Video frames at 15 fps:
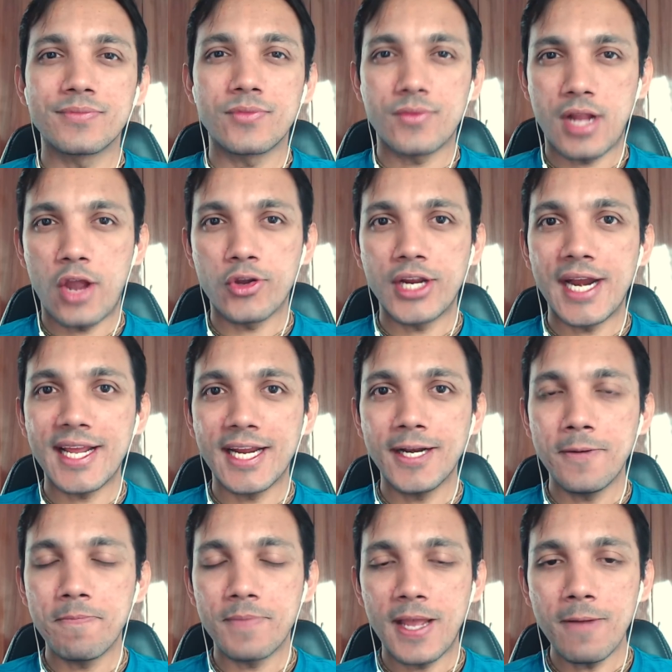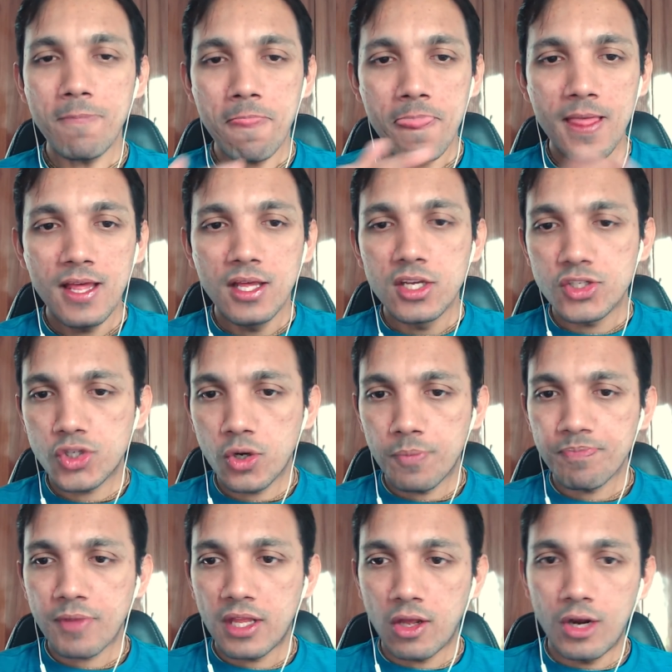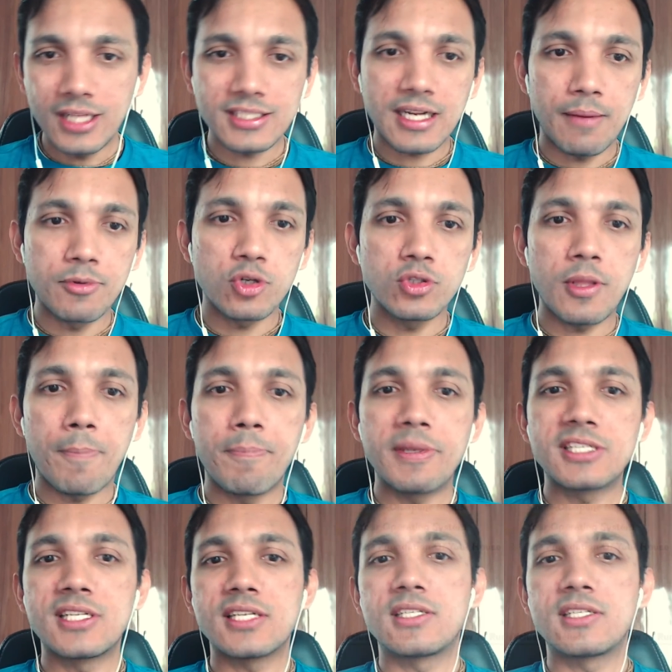Are you getting it? Yeah. So now let's come to the business